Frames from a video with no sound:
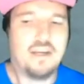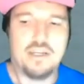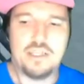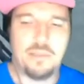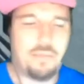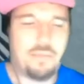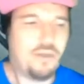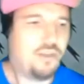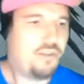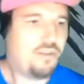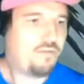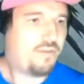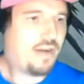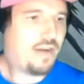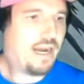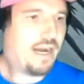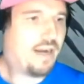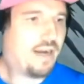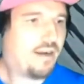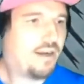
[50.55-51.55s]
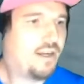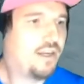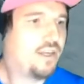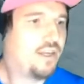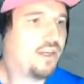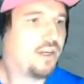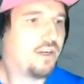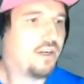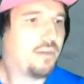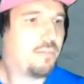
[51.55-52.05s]
To build a fire,
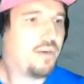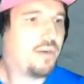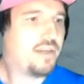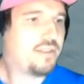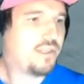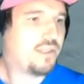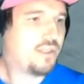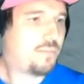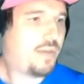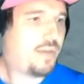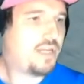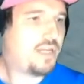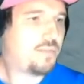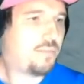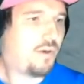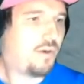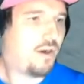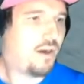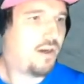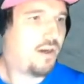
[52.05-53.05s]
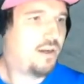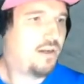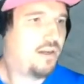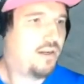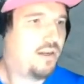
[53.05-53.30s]
you're going to press the space bar.